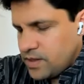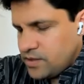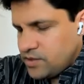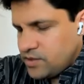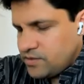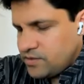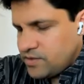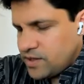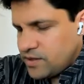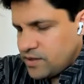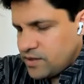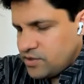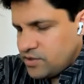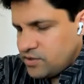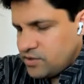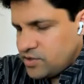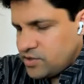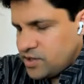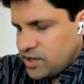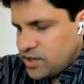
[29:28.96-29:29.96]
And she said
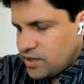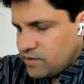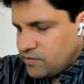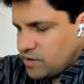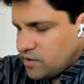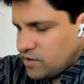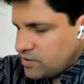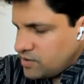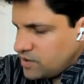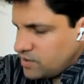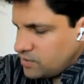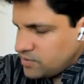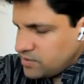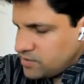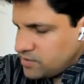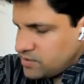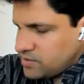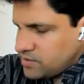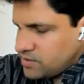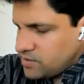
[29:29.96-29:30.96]
that she had one of the
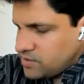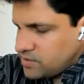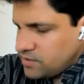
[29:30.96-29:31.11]
deepest